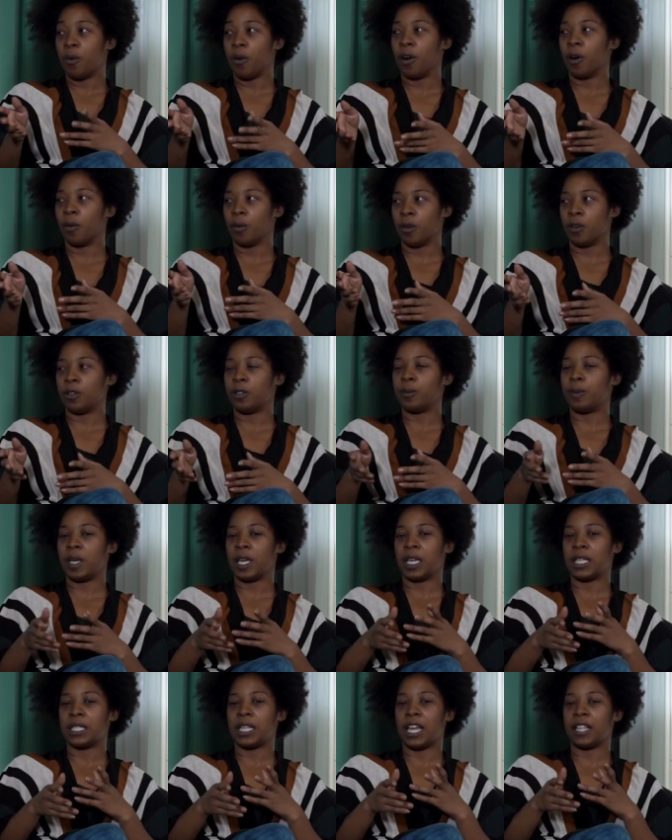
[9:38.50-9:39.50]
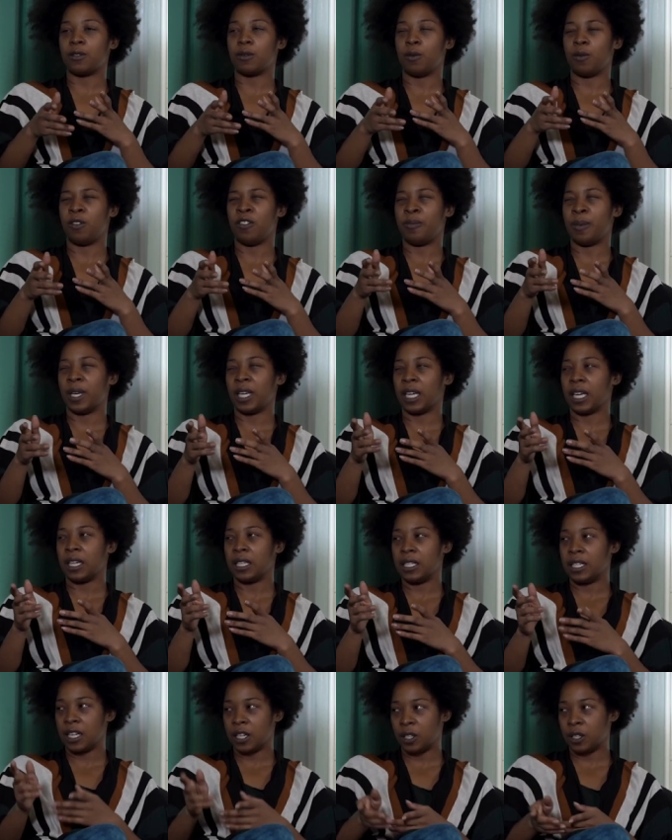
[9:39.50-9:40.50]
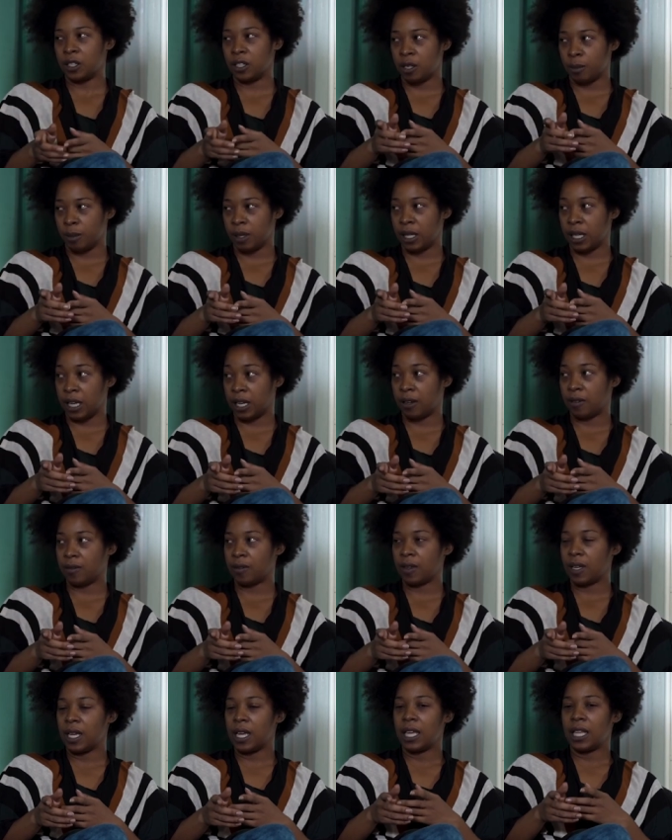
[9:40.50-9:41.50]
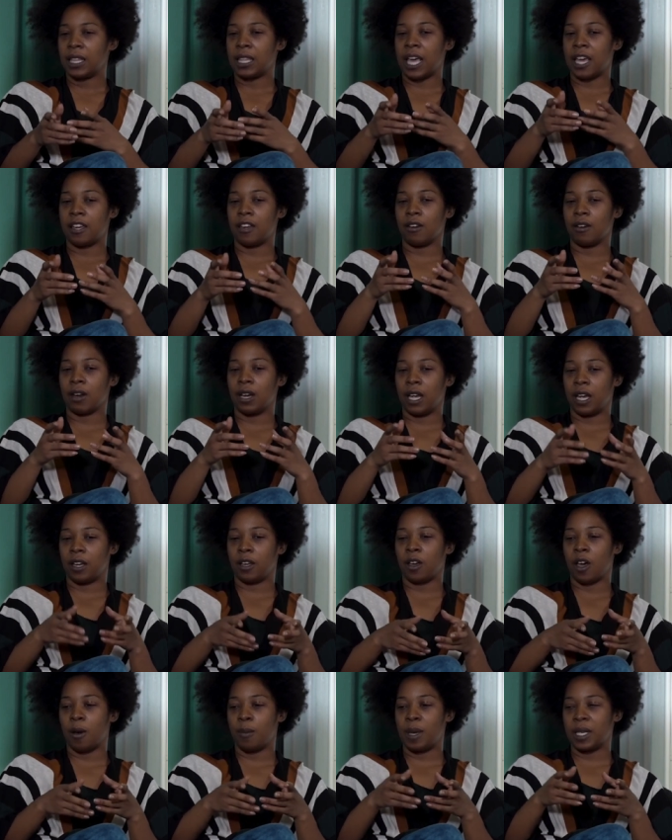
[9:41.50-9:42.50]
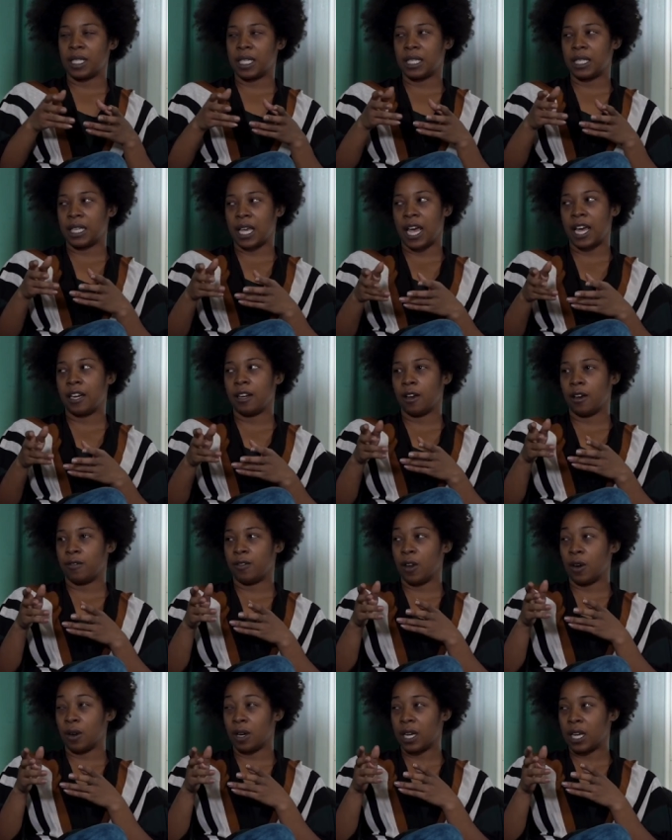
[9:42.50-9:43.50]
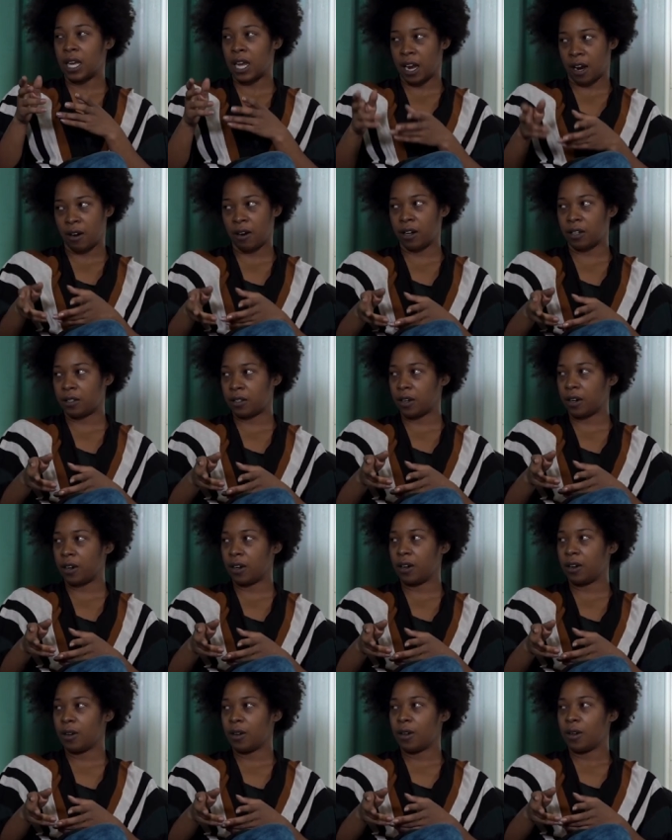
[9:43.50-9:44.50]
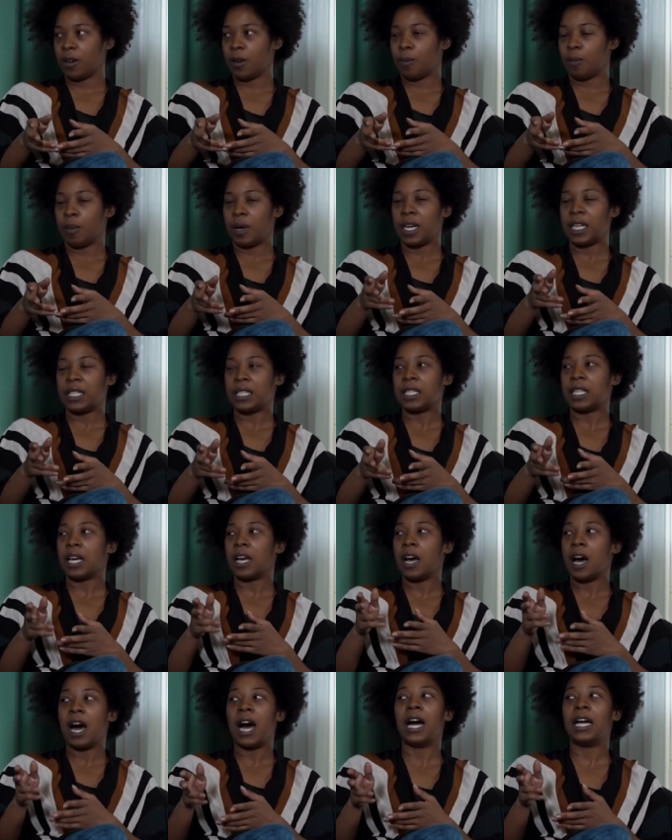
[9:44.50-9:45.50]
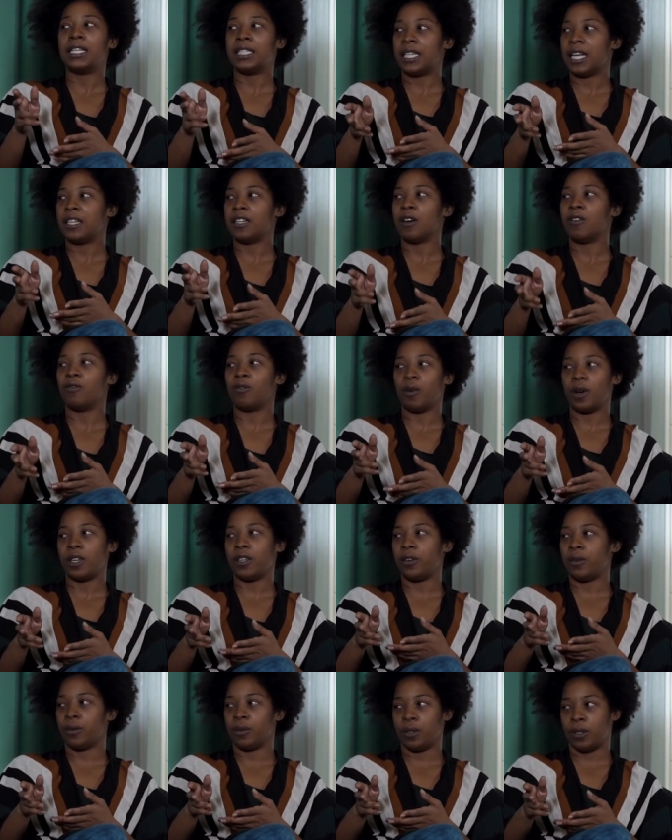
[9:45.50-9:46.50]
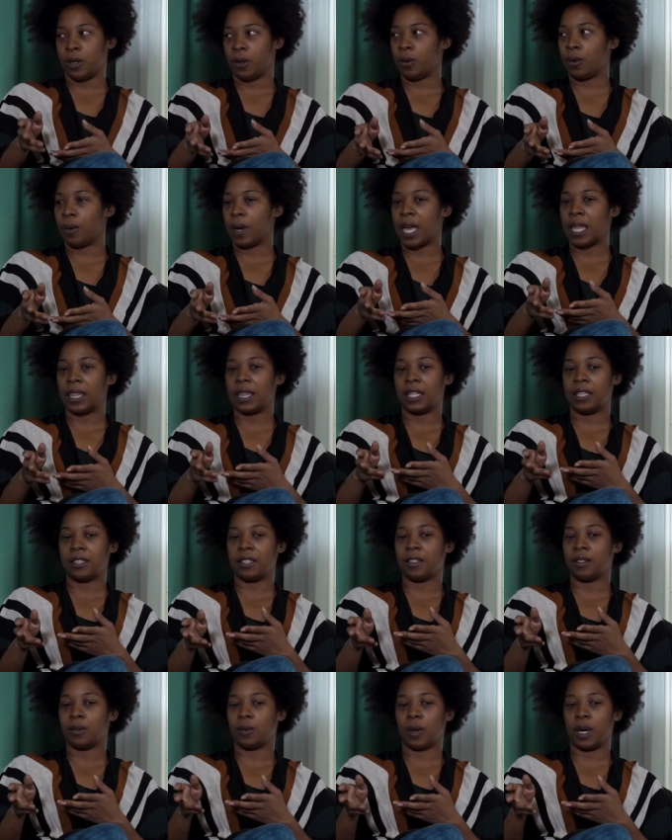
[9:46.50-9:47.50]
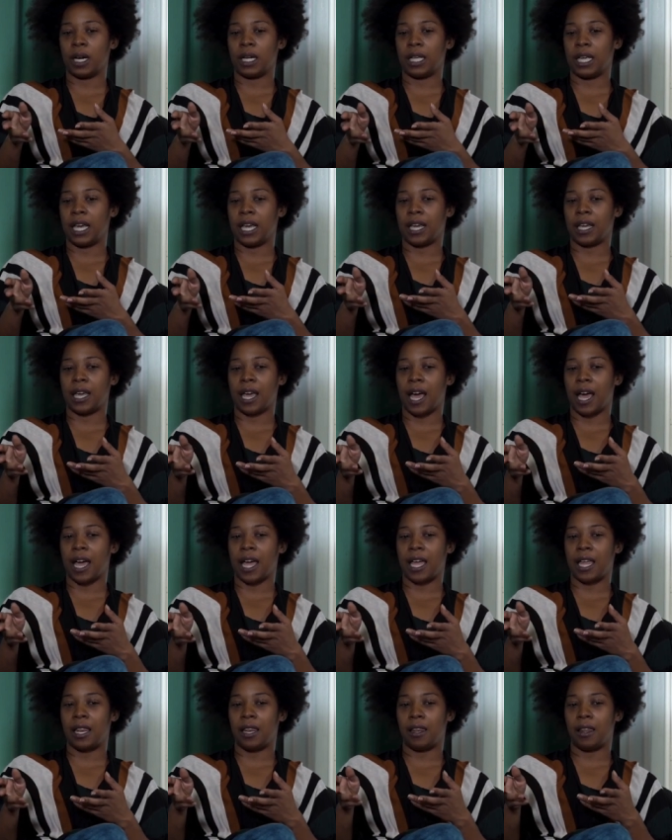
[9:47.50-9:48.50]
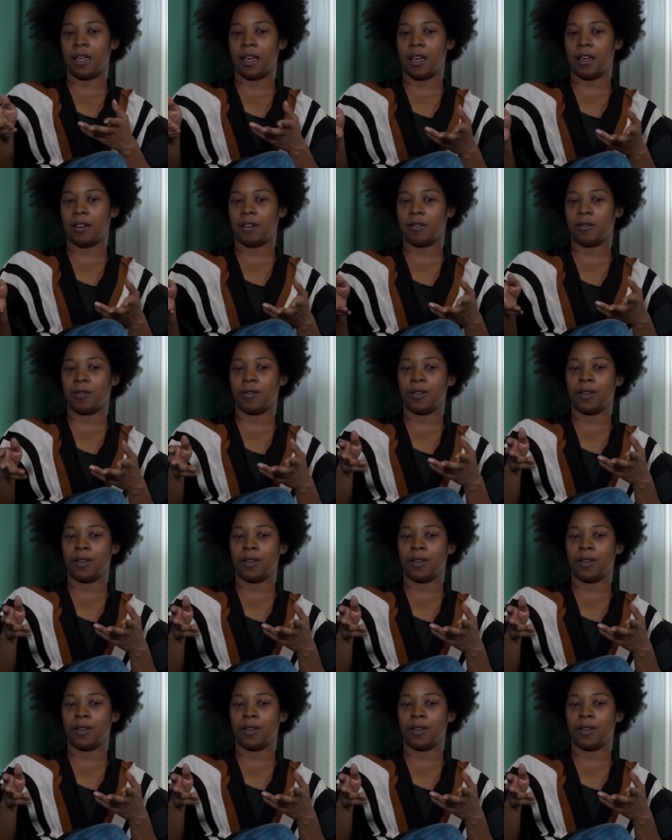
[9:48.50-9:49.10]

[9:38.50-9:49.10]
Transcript: poor roots because that's what we've been conditioned to believe mm -hmm. that your income is a sign of your character. Mm -hmm. But it's the content yeah. of what you do. And this is where like I love